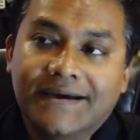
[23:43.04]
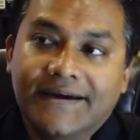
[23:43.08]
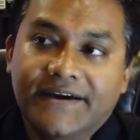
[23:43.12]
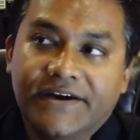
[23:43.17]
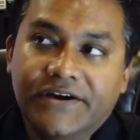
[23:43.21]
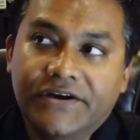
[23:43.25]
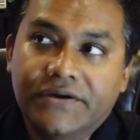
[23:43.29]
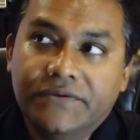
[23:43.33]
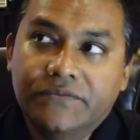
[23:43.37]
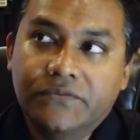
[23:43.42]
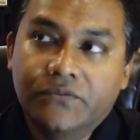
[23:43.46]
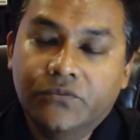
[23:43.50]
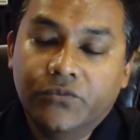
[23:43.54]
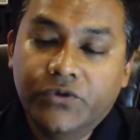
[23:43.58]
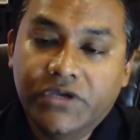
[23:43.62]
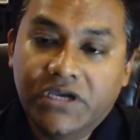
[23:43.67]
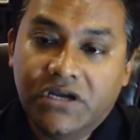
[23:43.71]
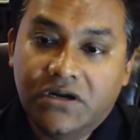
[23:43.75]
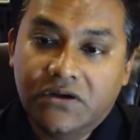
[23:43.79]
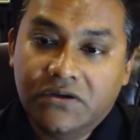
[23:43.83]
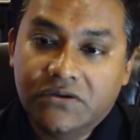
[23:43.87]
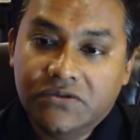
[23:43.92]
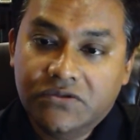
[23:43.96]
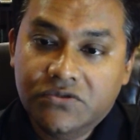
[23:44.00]
Uh,
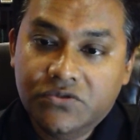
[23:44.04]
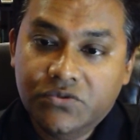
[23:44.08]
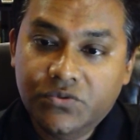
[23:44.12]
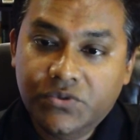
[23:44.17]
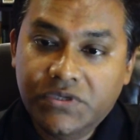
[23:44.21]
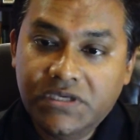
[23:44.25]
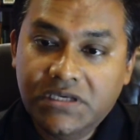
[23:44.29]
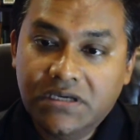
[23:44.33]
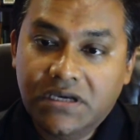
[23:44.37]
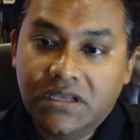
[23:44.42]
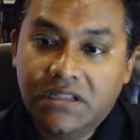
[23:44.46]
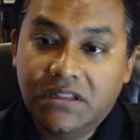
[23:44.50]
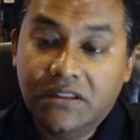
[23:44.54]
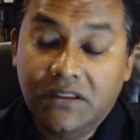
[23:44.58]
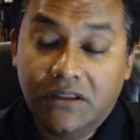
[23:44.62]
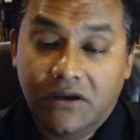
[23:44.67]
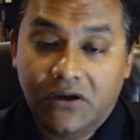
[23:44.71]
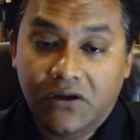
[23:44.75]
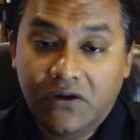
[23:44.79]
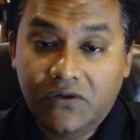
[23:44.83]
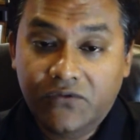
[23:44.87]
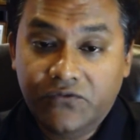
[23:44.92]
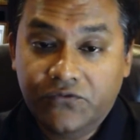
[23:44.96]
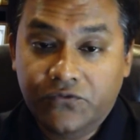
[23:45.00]
we are doing a
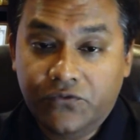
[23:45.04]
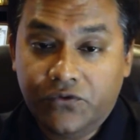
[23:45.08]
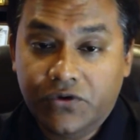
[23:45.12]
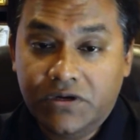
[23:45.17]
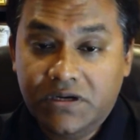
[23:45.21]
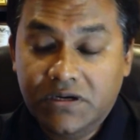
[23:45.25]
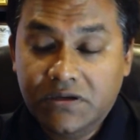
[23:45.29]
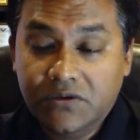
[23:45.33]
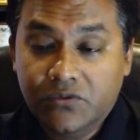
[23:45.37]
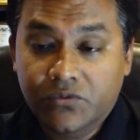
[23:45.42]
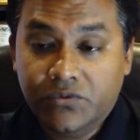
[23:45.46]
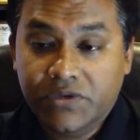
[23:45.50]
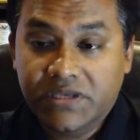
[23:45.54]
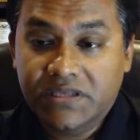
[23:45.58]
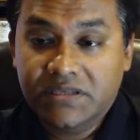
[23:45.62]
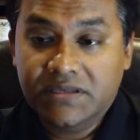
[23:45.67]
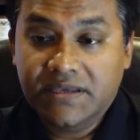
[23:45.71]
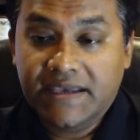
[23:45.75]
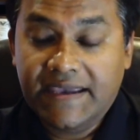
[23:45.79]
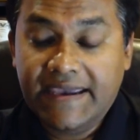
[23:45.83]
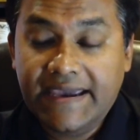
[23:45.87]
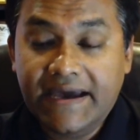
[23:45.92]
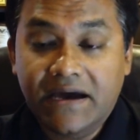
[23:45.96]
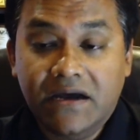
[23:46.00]
lot of work with
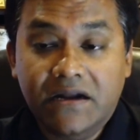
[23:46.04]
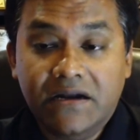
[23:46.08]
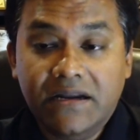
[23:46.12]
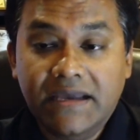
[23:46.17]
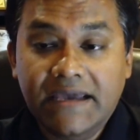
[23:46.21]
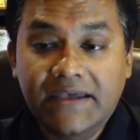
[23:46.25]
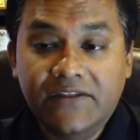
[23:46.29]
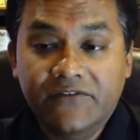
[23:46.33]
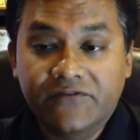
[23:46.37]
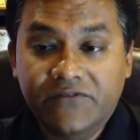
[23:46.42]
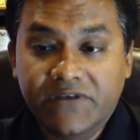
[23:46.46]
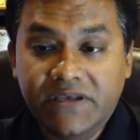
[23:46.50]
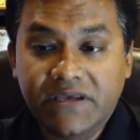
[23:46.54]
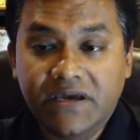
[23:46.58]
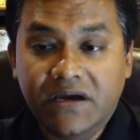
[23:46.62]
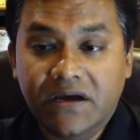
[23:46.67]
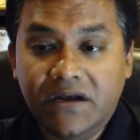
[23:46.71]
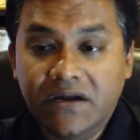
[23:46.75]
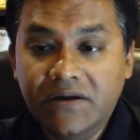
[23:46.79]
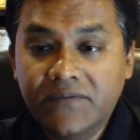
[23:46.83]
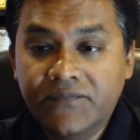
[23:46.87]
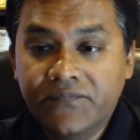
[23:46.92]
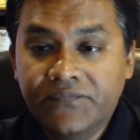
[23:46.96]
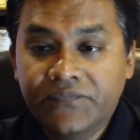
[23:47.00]
AR and
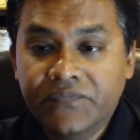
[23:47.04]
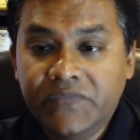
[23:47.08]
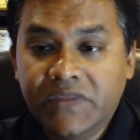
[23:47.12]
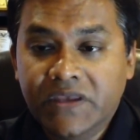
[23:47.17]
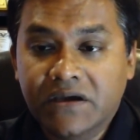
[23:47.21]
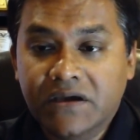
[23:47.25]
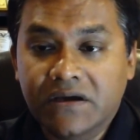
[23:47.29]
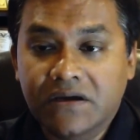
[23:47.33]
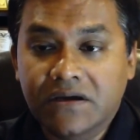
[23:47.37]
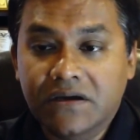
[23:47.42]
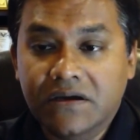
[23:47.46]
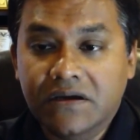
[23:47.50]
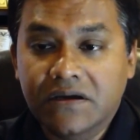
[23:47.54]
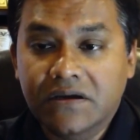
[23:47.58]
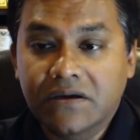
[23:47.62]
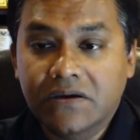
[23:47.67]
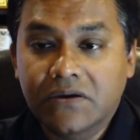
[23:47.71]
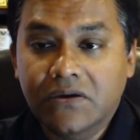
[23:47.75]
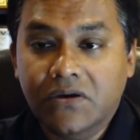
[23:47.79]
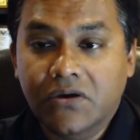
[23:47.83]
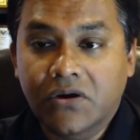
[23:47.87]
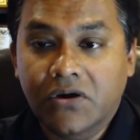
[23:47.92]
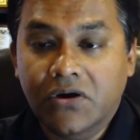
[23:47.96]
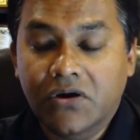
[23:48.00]
VR
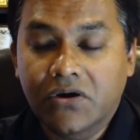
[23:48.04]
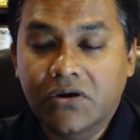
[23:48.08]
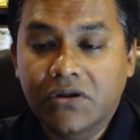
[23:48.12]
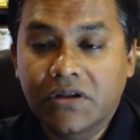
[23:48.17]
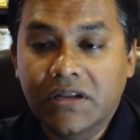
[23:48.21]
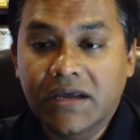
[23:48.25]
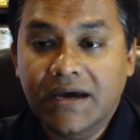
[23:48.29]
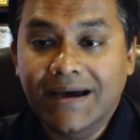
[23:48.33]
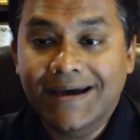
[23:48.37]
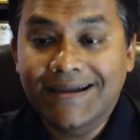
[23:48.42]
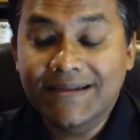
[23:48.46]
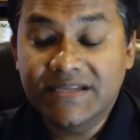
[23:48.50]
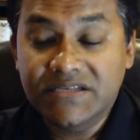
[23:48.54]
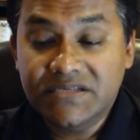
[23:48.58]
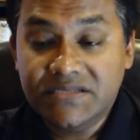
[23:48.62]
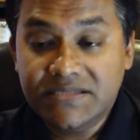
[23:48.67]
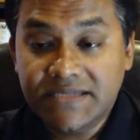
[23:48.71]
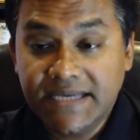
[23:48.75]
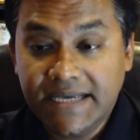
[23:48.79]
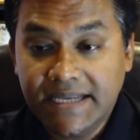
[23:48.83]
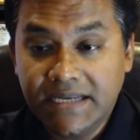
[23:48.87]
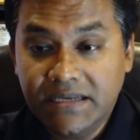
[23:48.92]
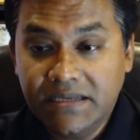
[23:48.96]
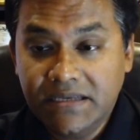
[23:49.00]
uh, on
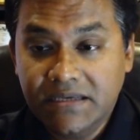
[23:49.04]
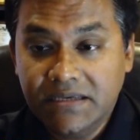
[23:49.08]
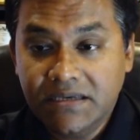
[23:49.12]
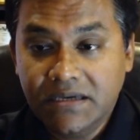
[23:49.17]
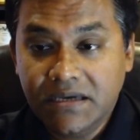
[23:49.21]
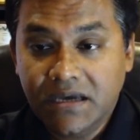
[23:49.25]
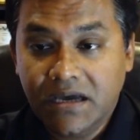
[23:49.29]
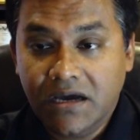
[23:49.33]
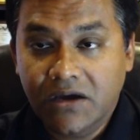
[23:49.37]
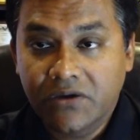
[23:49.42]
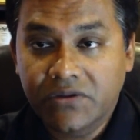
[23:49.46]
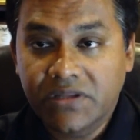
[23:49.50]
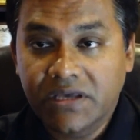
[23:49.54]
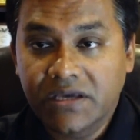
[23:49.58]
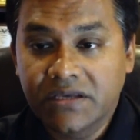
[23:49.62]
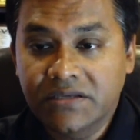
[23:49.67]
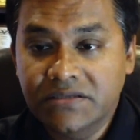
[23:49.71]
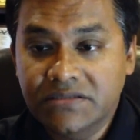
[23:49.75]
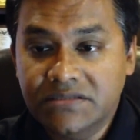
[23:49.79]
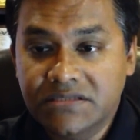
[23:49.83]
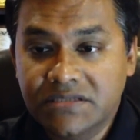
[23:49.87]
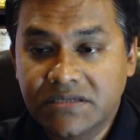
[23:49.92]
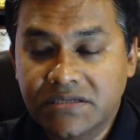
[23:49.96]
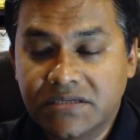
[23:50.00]
understanding how the
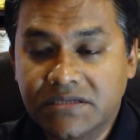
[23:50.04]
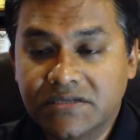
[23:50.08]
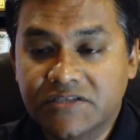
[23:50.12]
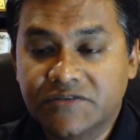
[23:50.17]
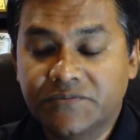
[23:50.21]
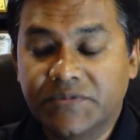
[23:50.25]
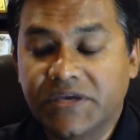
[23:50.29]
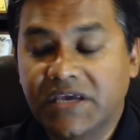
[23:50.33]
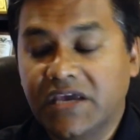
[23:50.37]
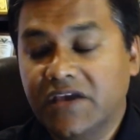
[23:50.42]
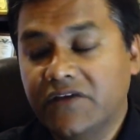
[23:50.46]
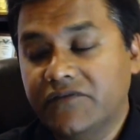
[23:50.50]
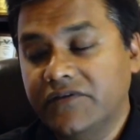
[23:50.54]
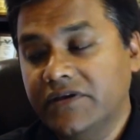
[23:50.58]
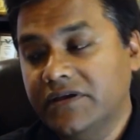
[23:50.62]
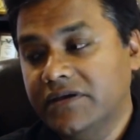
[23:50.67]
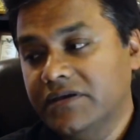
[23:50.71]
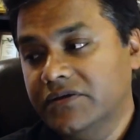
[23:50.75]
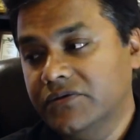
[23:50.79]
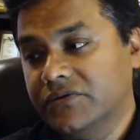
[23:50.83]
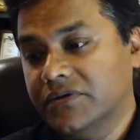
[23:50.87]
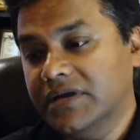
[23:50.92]
engine is behaving.